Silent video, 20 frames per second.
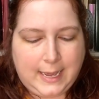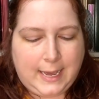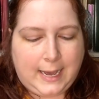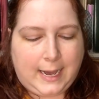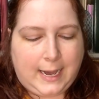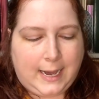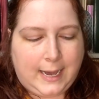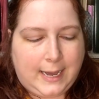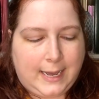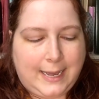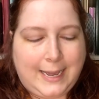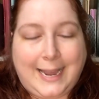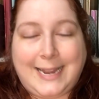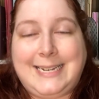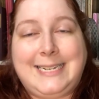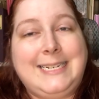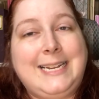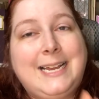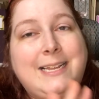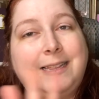I
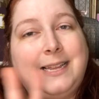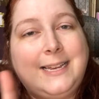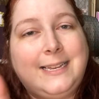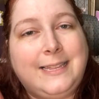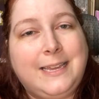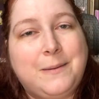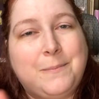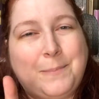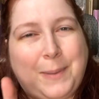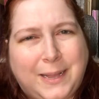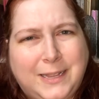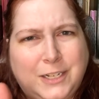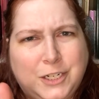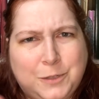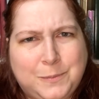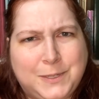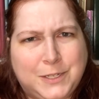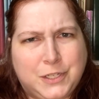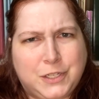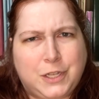did not like the
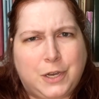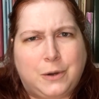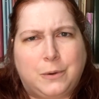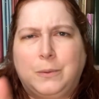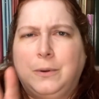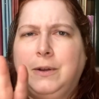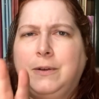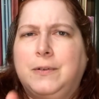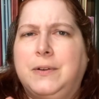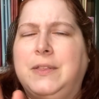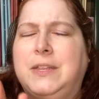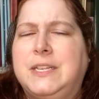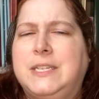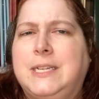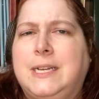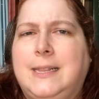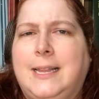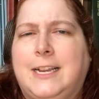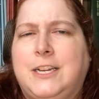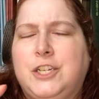embellishments though for this
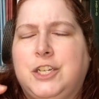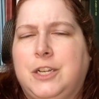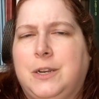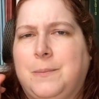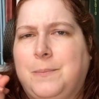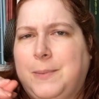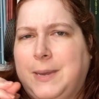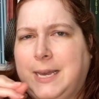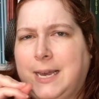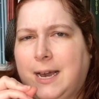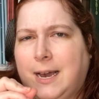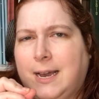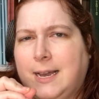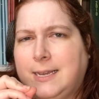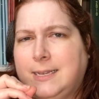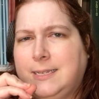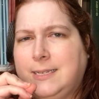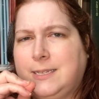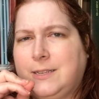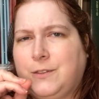collection
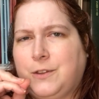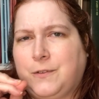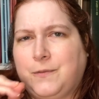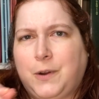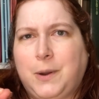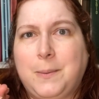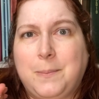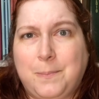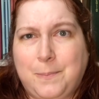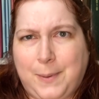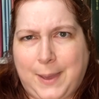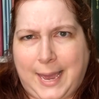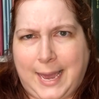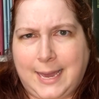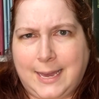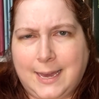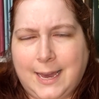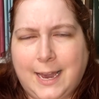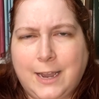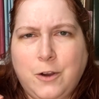because they're very
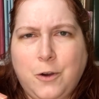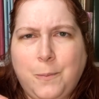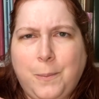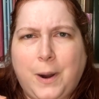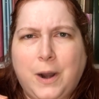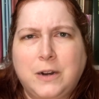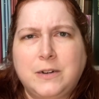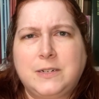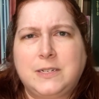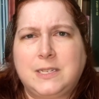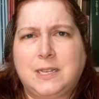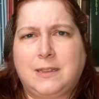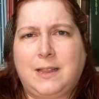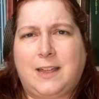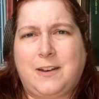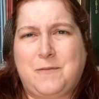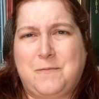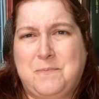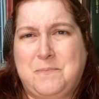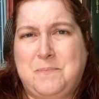big. Echo Park does a
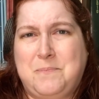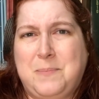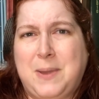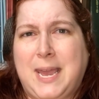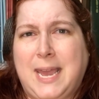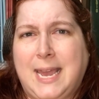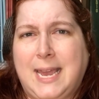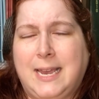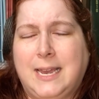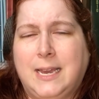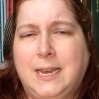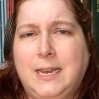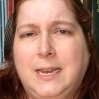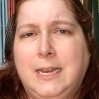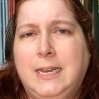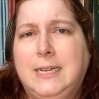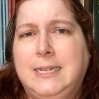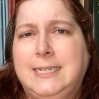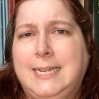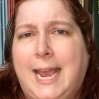lot of big
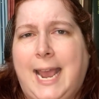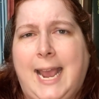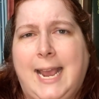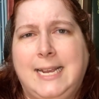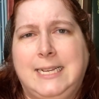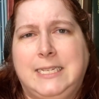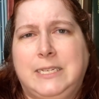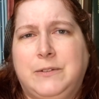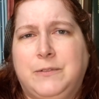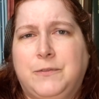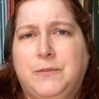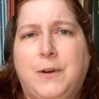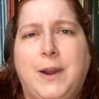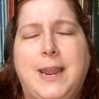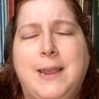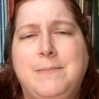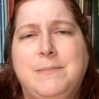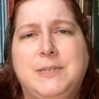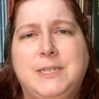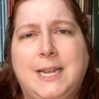tags and
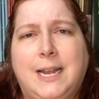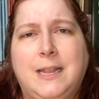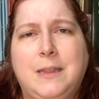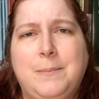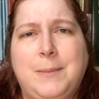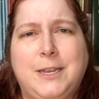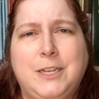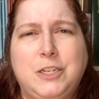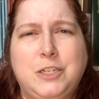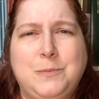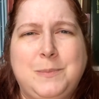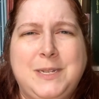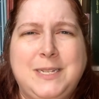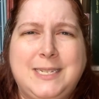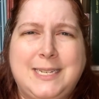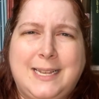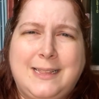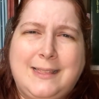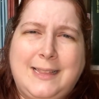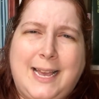frame style
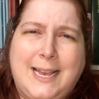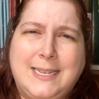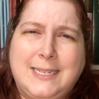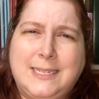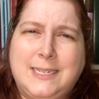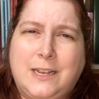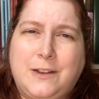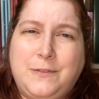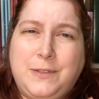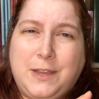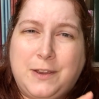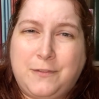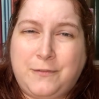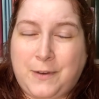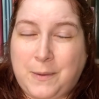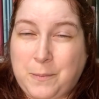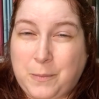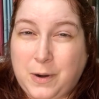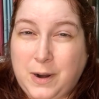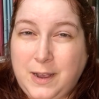embellishments and less of the
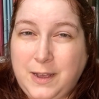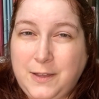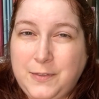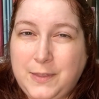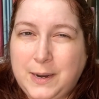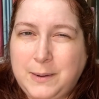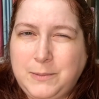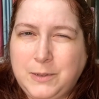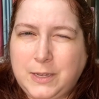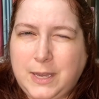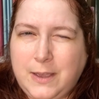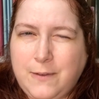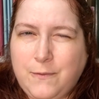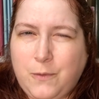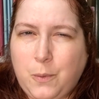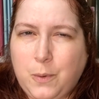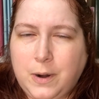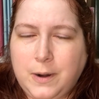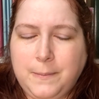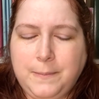ephemera that I'm looking
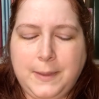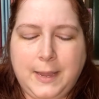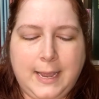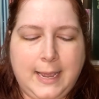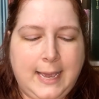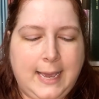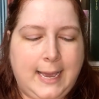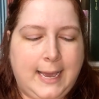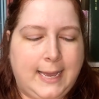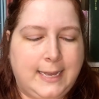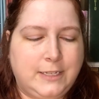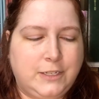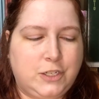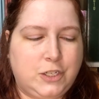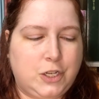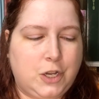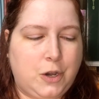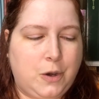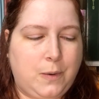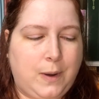for. And
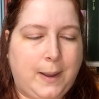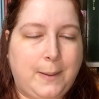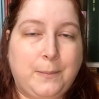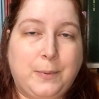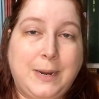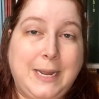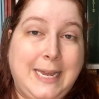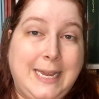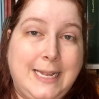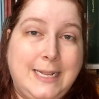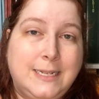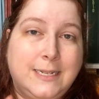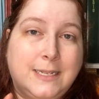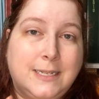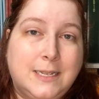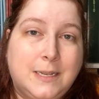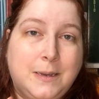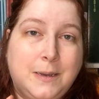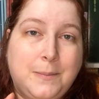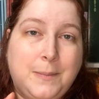so I'm bringing in
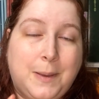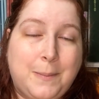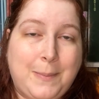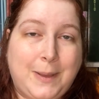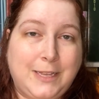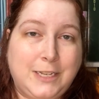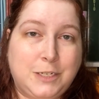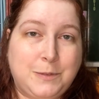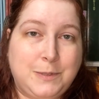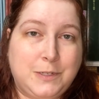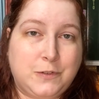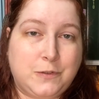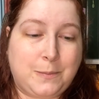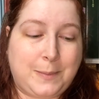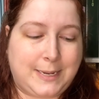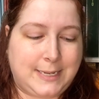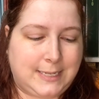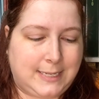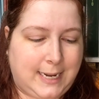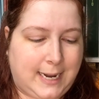some embellishments
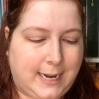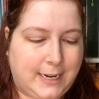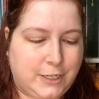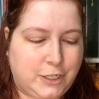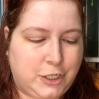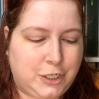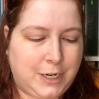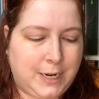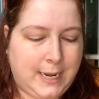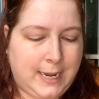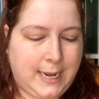from my stash,